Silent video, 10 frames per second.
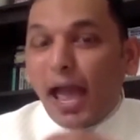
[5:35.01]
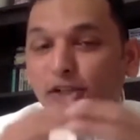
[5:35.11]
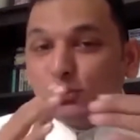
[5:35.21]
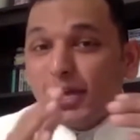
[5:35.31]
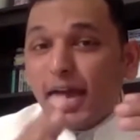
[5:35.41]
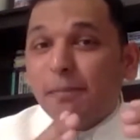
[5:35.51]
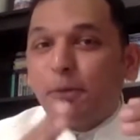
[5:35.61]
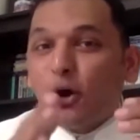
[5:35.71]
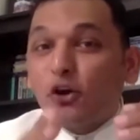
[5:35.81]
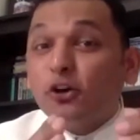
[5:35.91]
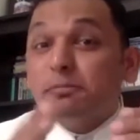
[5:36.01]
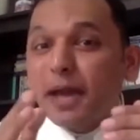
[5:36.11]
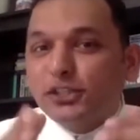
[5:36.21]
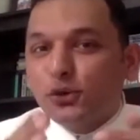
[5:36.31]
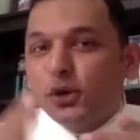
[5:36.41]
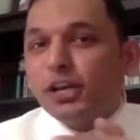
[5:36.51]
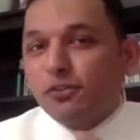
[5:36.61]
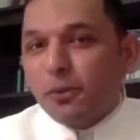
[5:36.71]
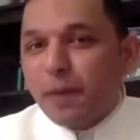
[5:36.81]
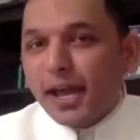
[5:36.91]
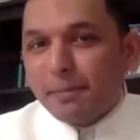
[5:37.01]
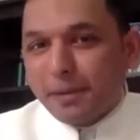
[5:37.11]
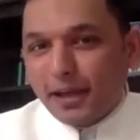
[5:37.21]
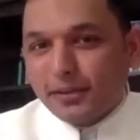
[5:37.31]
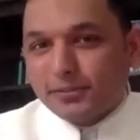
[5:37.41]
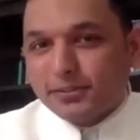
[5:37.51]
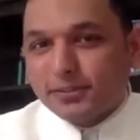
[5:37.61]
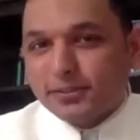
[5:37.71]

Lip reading: Actually, I borrowed maturity from my uplines.